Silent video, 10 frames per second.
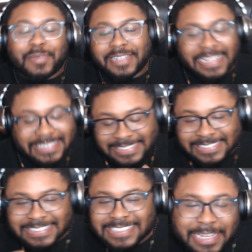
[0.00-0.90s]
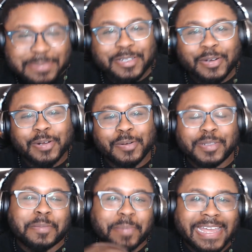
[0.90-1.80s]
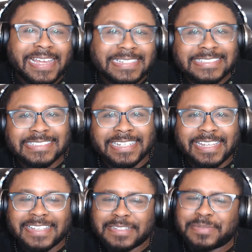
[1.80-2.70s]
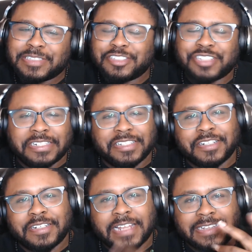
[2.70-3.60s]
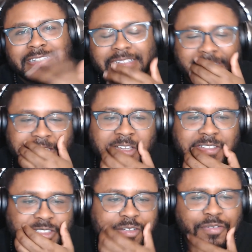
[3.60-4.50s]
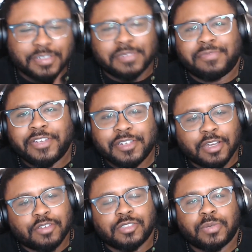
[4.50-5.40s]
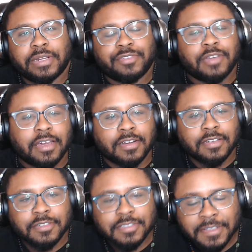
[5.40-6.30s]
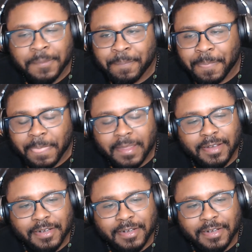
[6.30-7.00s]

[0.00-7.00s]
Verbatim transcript: We got the little steps going with the passes and the kicks. I'm still trying to learn like the kicks and stuff, field goals or whatever you call those.